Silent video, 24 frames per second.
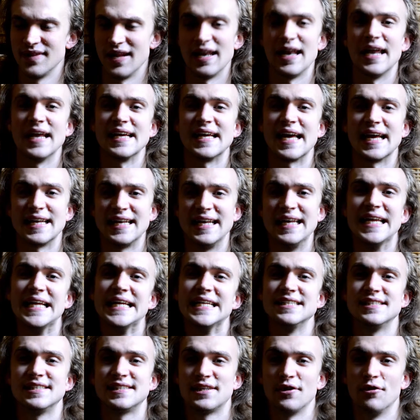like at
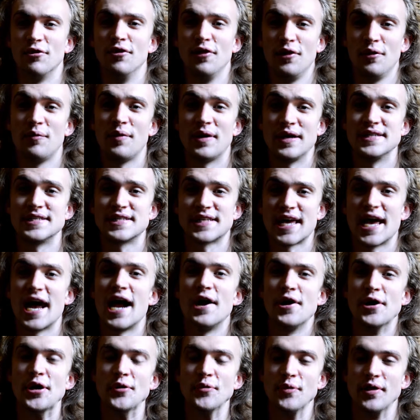least always
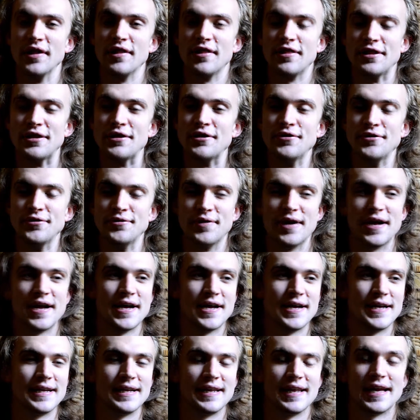carry with you
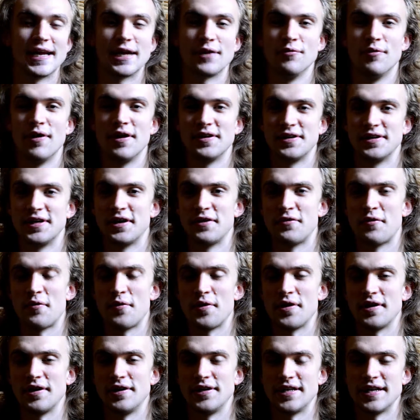a like
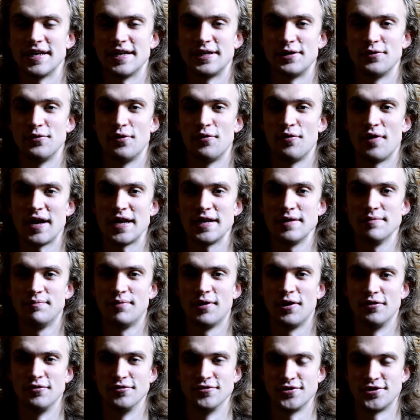100 yen rain
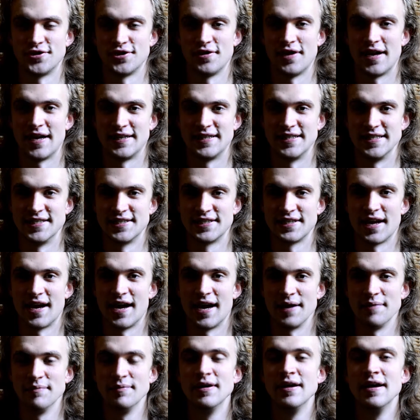poncho at this
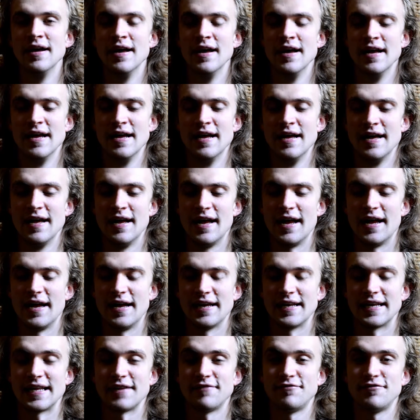time.
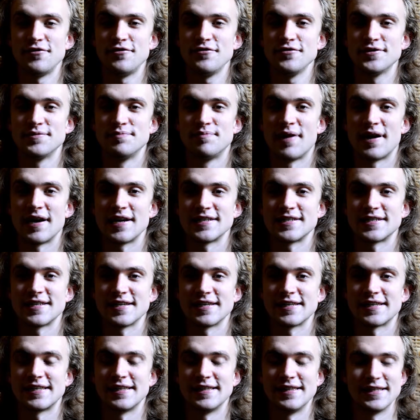And if you use
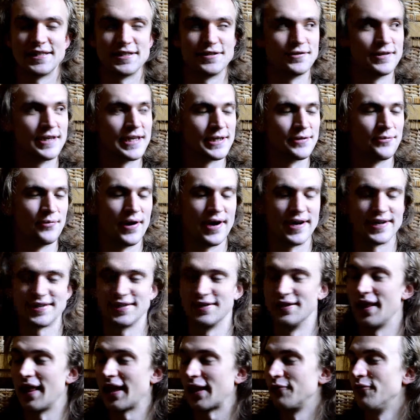bicycle, you get wet.
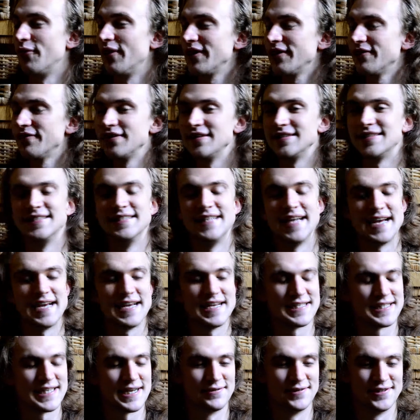And like one of these
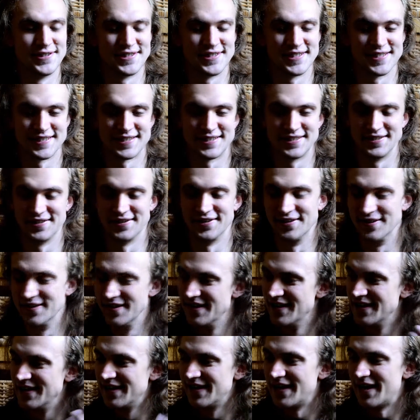days I was just, you know,
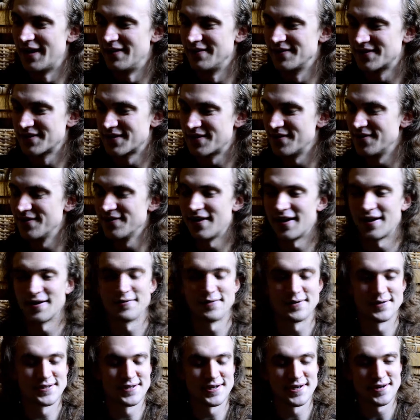I was
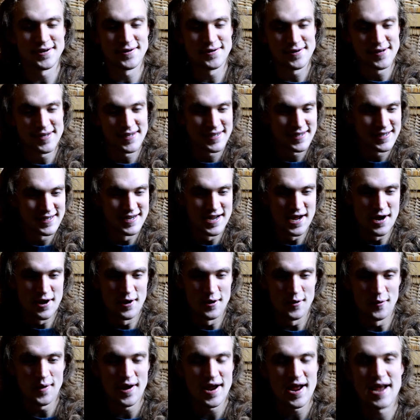going
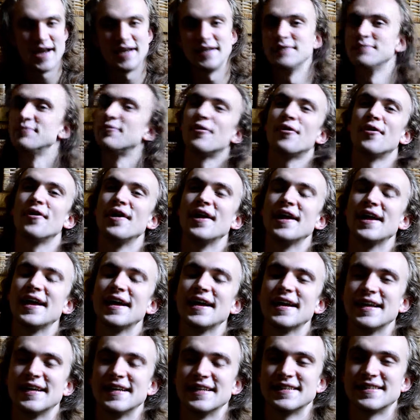away in the
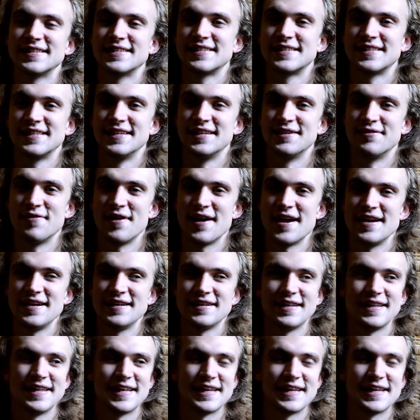morning and it's rained a